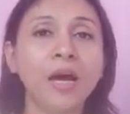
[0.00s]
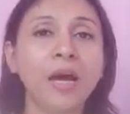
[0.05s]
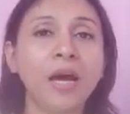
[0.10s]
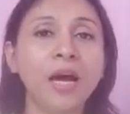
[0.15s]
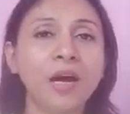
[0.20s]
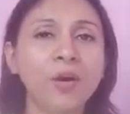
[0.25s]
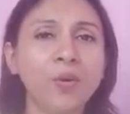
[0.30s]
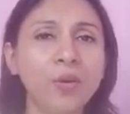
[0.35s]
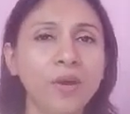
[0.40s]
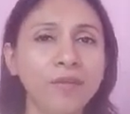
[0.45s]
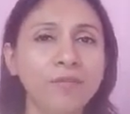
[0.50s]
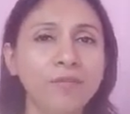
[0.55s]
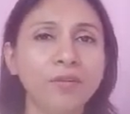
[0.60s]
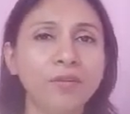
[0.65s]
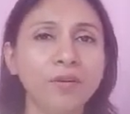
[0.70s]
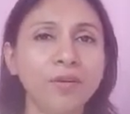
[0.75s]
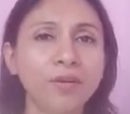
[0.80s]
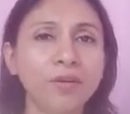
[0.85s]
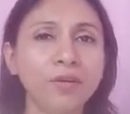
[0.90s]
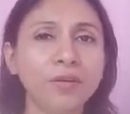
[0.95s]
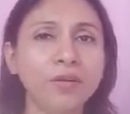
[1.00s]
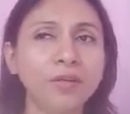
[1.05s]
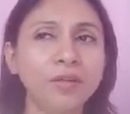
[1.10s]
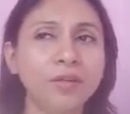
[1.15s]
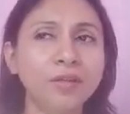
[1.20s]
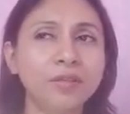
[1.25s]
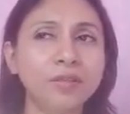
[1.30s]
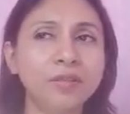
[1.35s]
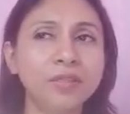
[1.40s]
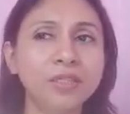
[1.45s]
however,
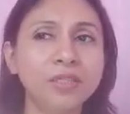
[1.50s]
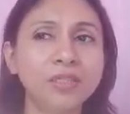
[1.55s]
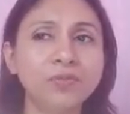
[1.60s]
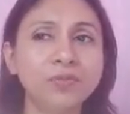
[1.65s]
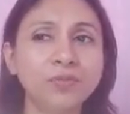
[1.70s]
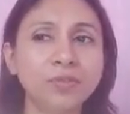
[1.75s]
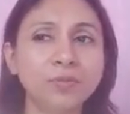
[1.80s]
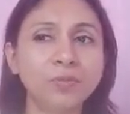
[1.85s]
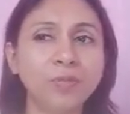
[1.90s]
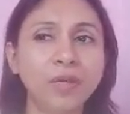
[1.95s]
these would